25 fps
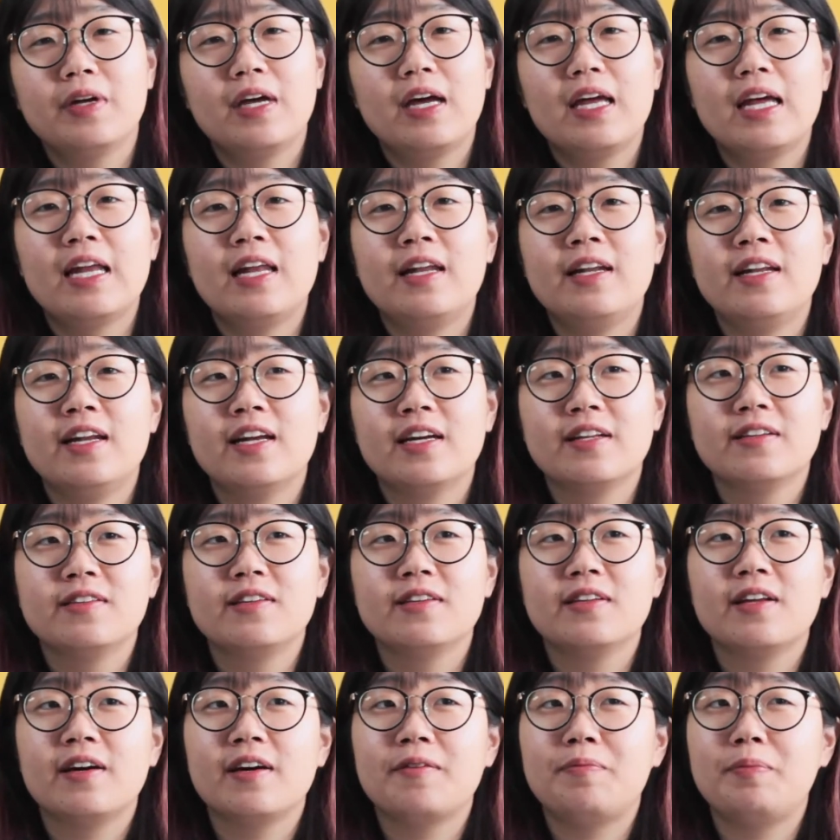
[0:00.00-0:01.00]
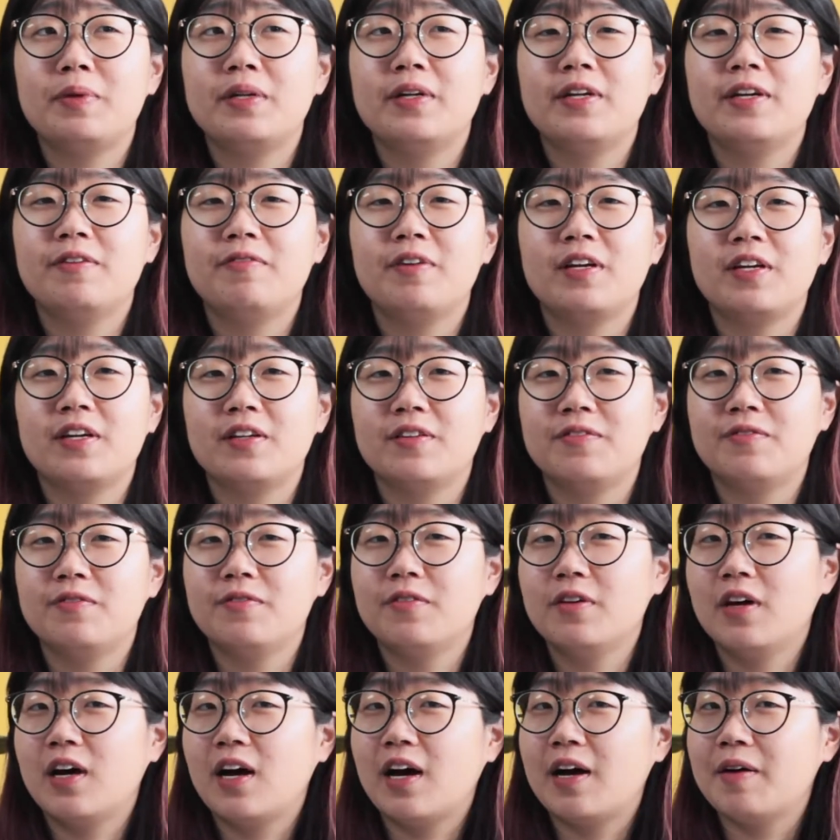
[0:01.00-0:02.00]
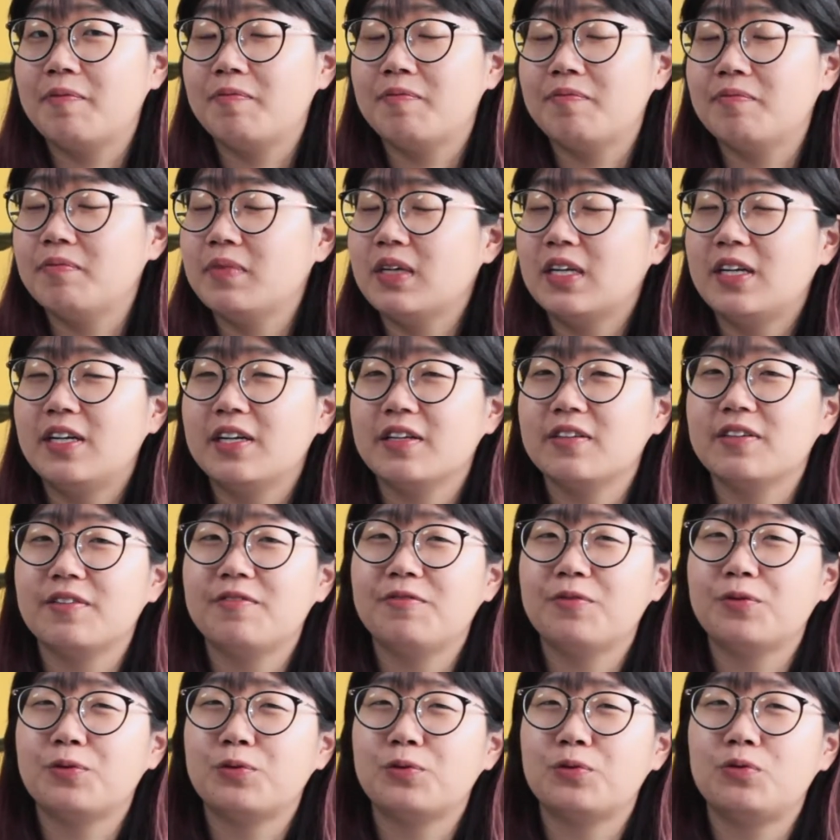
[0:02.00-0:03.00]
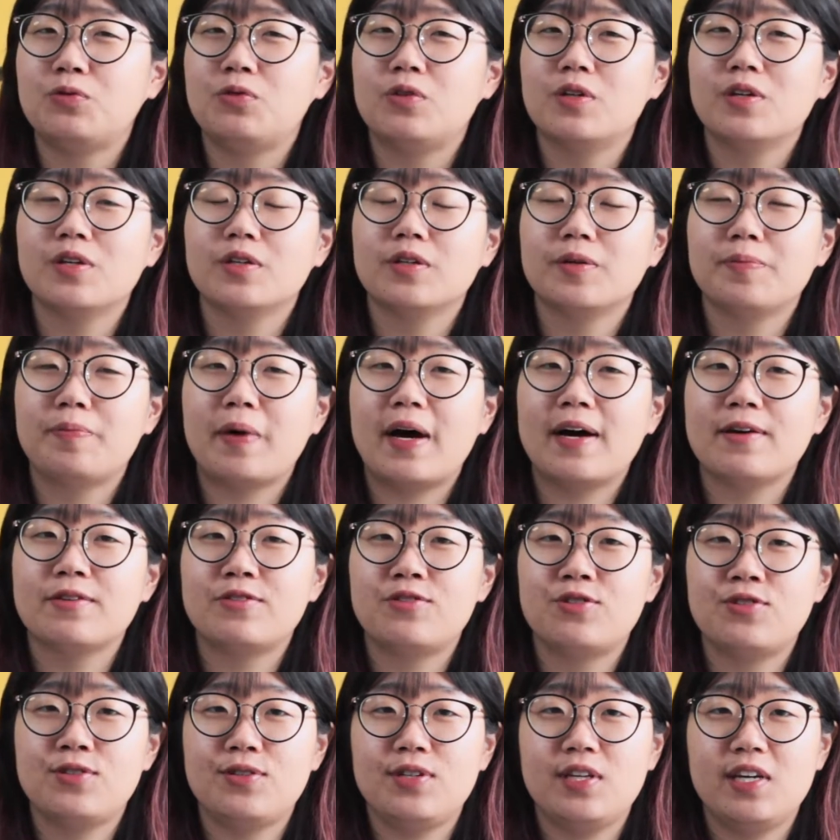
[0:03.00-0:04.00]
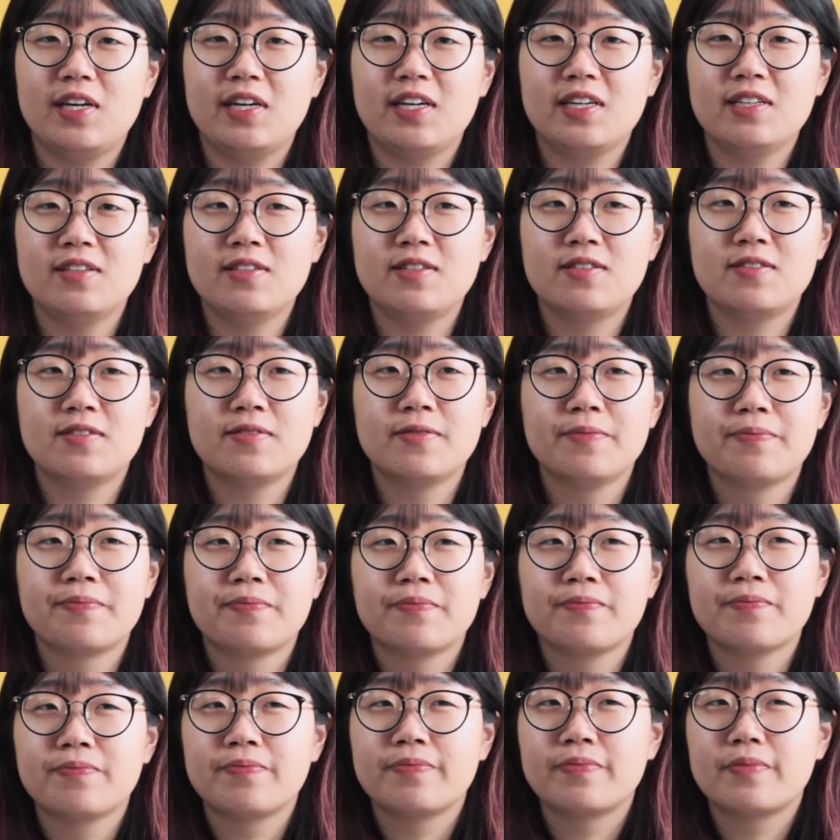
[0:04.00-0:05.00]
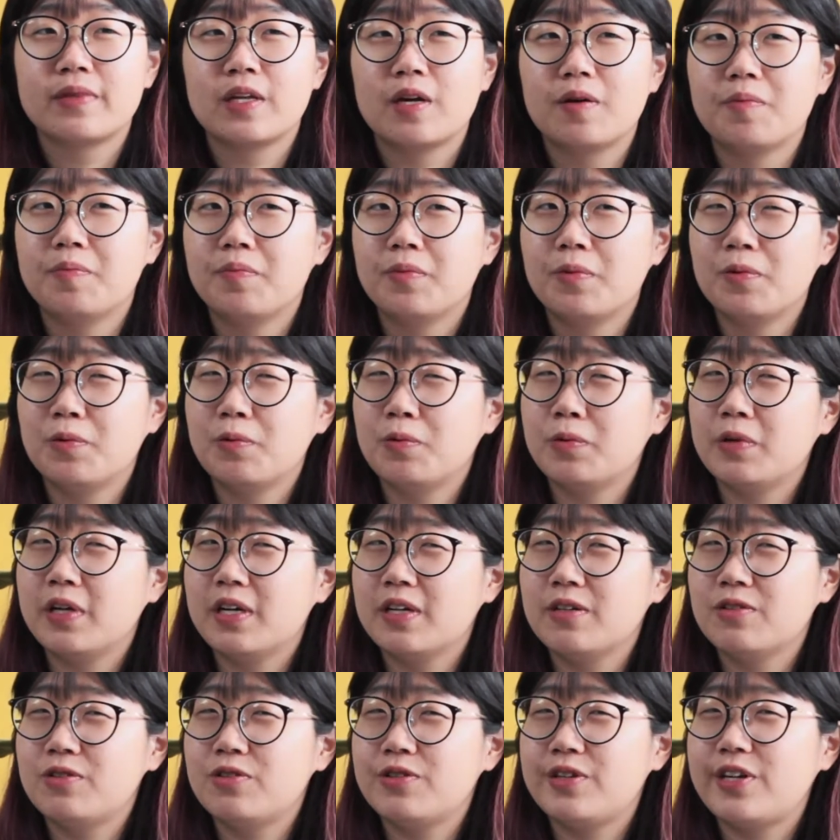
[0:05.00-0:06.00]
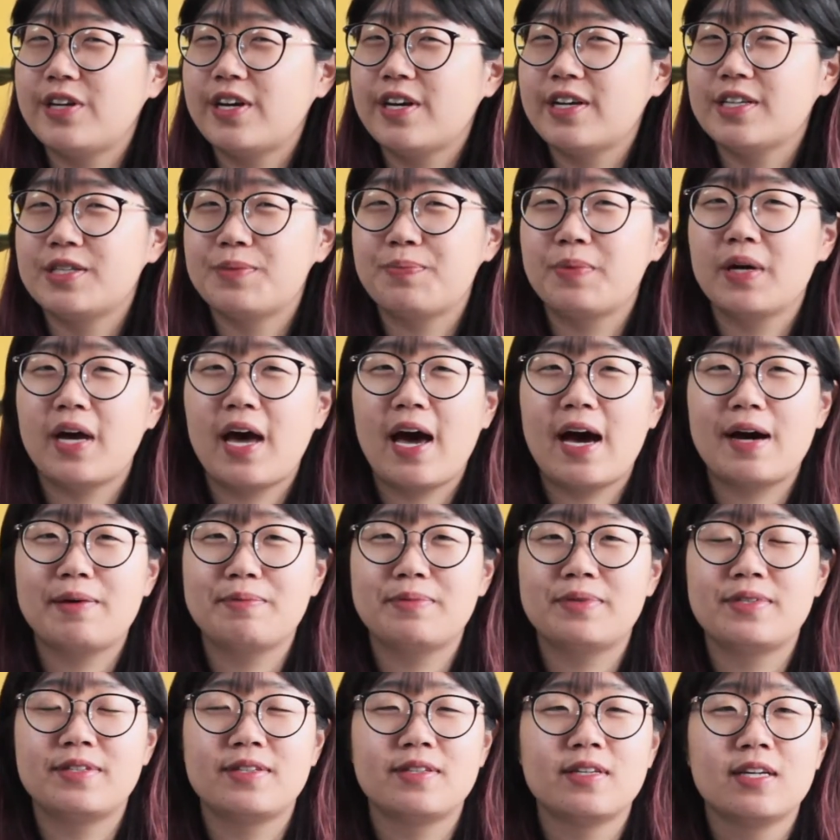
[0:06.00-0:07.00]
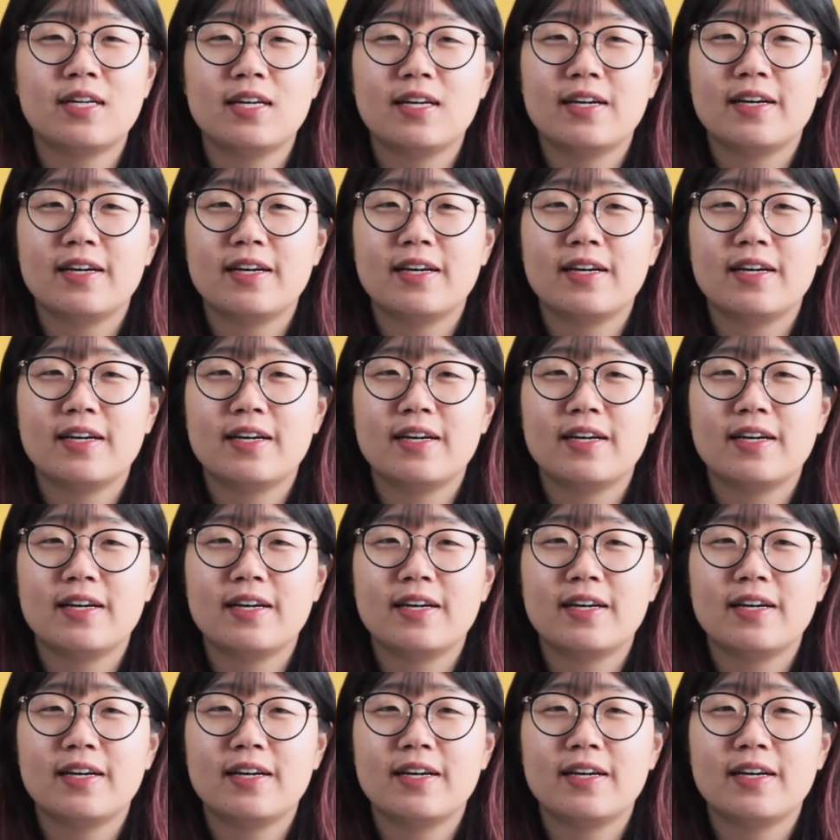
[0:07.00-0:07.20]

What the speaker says: in London, I've been living in London for about 2 years, more than 2 years perhaps.